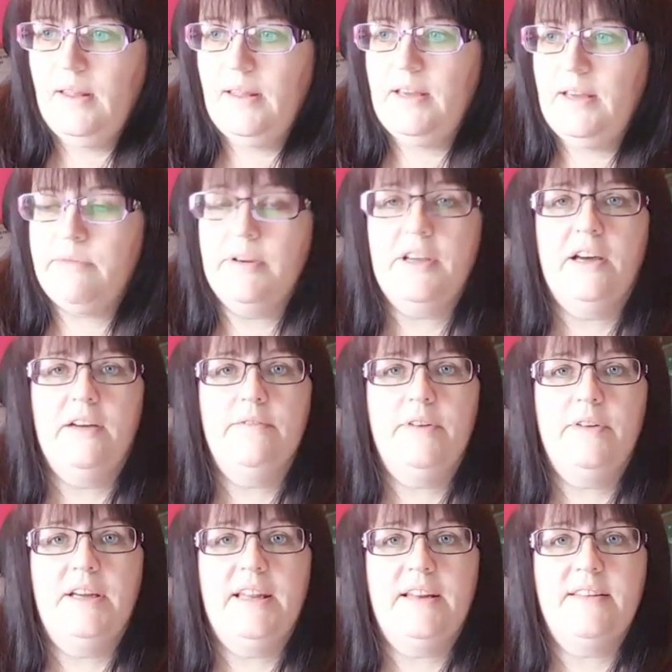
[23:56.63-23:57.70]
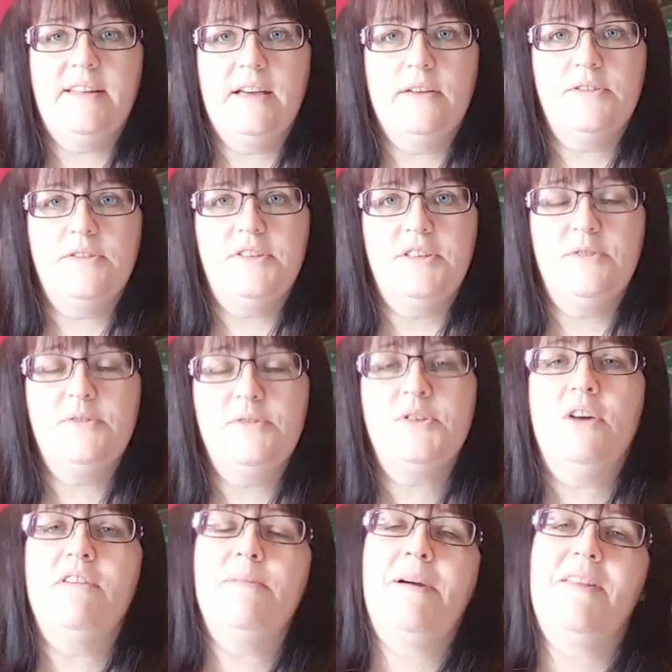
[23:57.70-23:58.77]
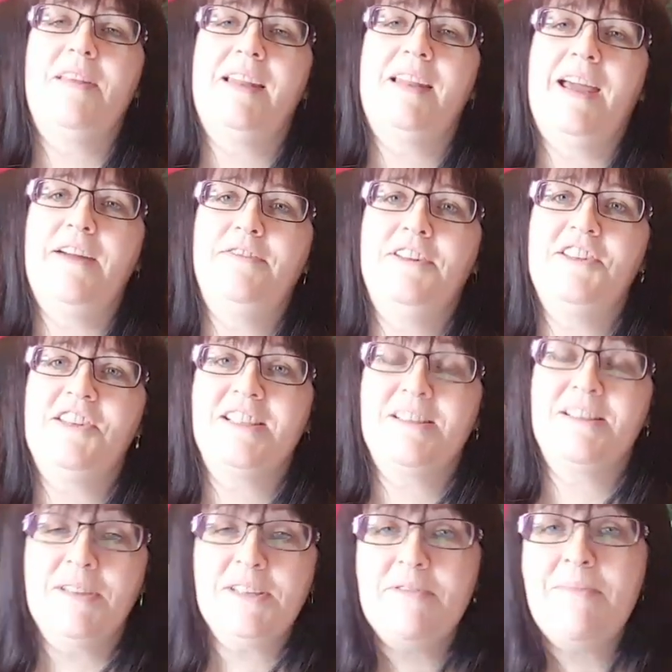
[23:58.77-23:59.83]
if we can't find anything else to do. Sorry about the loud ka-chings. I must